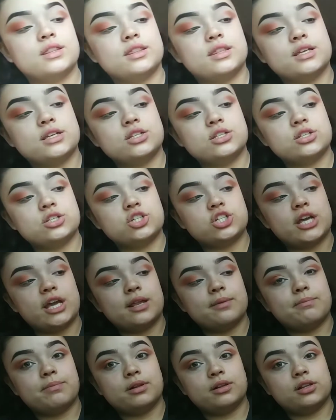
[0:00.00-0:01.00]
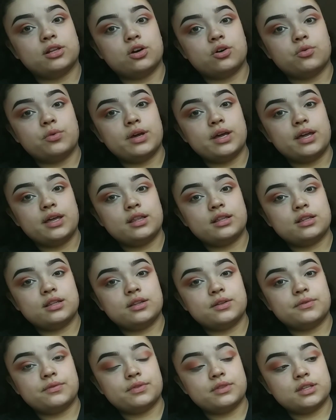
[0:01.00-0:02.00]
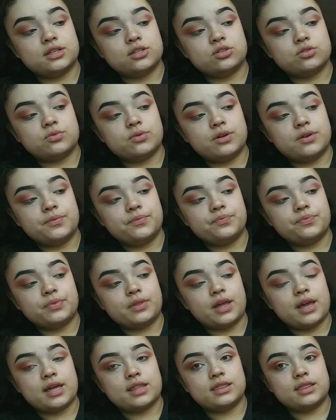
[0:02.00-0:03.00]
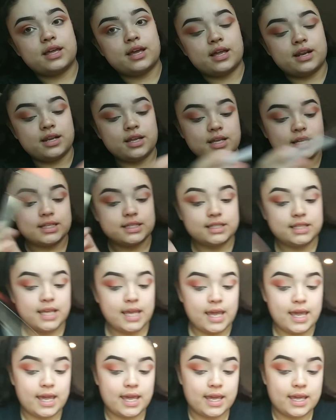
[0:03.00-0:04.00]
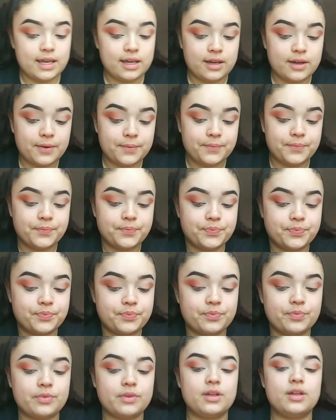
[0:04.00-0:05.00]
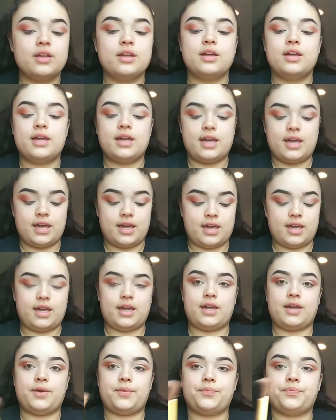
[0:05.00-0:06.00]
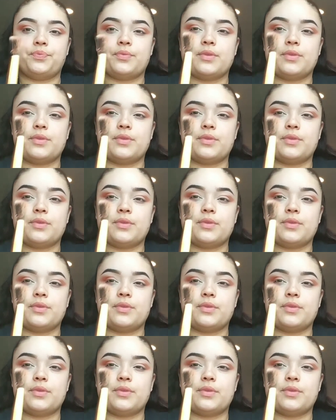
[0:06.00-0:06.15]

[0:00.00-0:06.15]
this shade below it, this one, and then take a